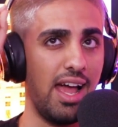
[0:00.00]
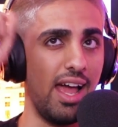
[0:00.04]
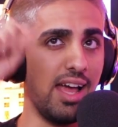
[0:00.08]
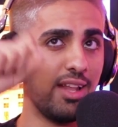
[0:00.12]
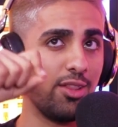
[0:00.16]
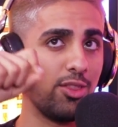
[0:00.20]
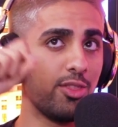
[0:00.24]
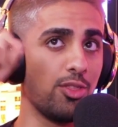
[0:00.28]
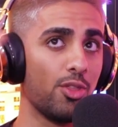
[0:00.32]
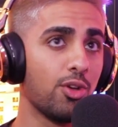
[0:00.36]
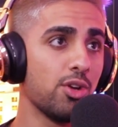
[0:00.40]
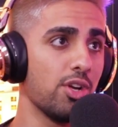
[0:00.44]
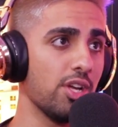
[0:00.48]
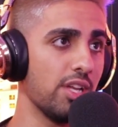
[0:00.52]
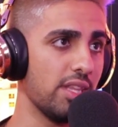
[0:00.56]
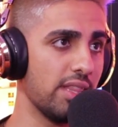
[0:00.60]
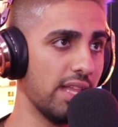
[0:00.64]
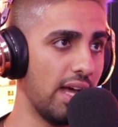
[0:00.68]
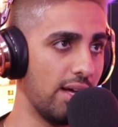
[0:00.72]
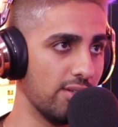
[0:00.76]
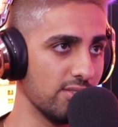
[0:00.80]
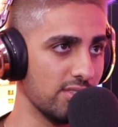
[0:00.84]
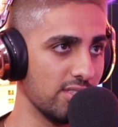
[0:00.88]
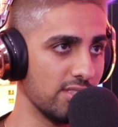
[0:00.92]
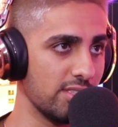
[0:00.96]
I had
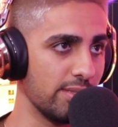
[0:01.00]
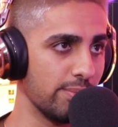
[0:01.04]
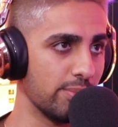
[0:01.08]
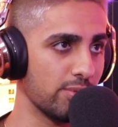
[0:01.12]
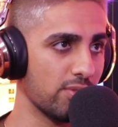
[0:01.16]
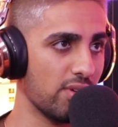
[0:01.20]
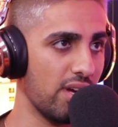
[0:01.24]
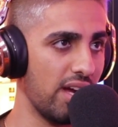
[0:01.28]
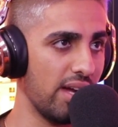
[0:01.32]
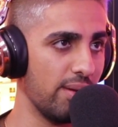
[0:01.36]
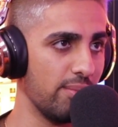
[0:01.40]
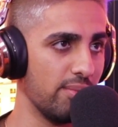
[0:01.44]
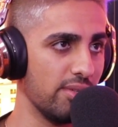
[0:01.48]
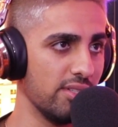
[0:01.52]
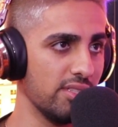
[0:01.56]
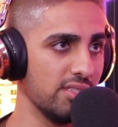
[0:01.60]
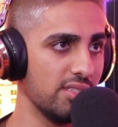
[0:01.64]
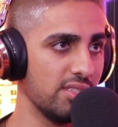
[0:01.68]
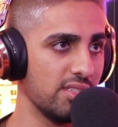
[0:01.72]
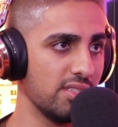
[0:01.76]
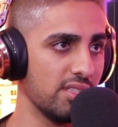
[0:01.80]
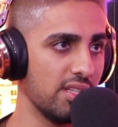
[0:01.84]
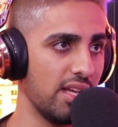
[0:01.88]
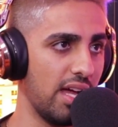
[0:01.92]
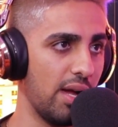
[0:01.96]
30,000
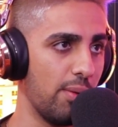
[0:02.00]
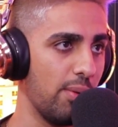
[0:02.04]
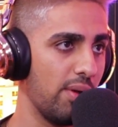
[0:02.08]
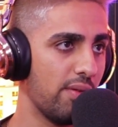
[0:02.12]
subscribers.